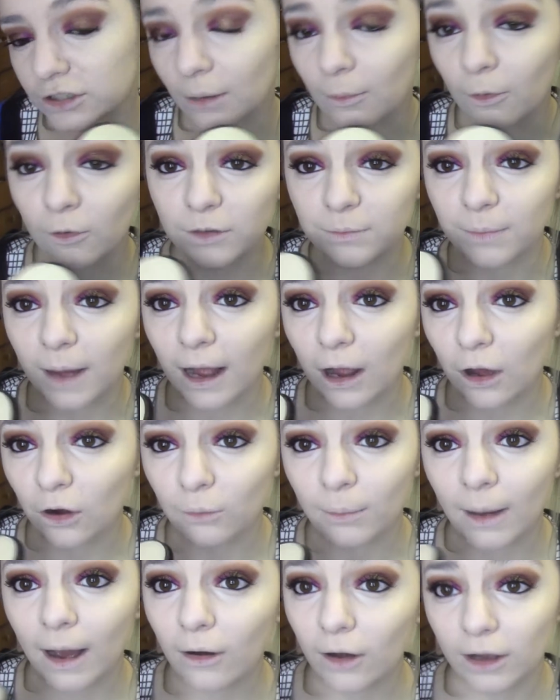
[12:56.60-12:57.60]
I always bang on
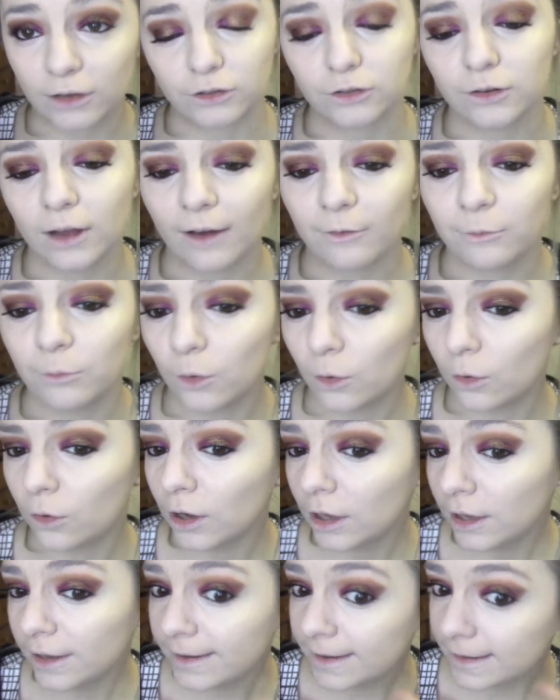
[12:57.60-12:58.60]
about. I do have more
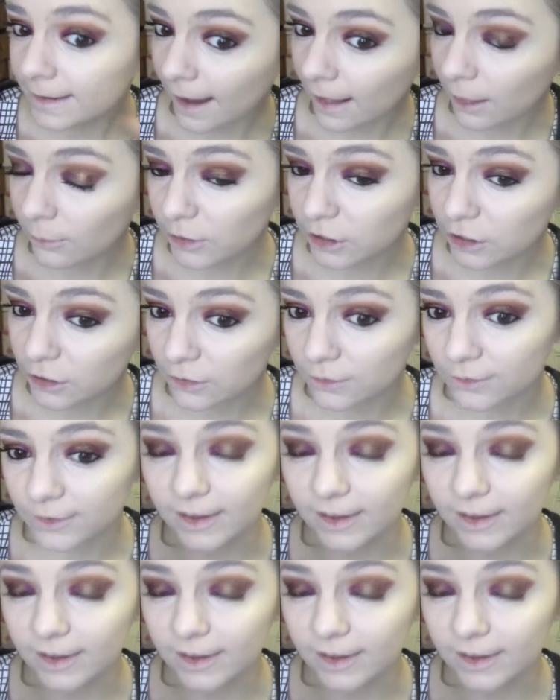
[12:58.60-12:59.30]
yellowy toned